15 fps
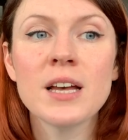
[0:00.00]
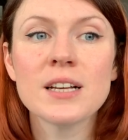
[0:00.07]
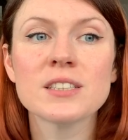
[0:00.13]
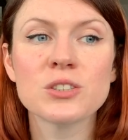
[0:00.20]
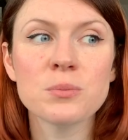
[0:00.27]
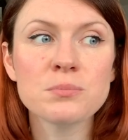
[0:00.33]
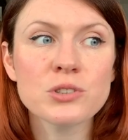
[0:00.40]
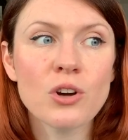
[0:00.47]

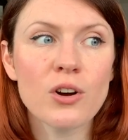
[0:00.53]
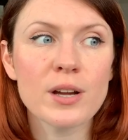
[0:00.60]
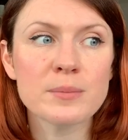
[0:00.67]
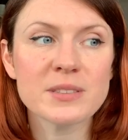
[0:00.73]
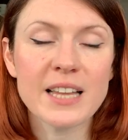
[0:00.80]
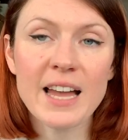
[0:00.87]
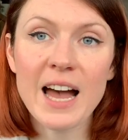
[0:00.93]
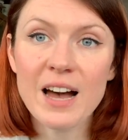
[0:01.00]

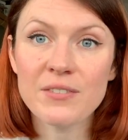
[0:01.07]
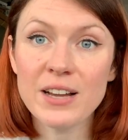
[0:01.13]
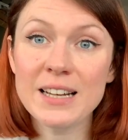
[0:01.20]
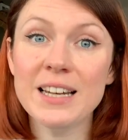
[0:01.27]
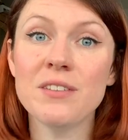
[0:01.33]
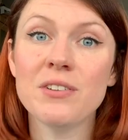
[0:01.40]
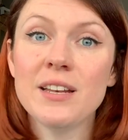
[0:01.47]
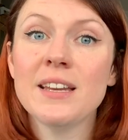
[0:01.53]
sometimes they have a
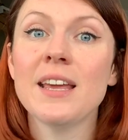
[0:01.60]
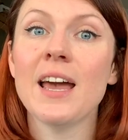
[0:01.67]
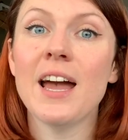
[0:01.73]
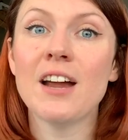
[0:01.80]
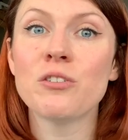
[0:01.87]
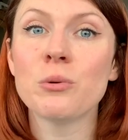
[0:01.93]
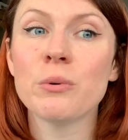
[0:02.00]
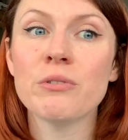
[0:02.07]
live-in
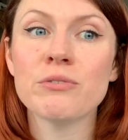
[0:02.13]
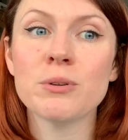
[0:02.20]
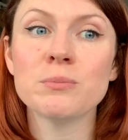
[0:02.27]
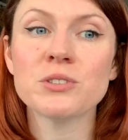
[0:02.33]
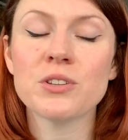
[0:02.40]
carer with them.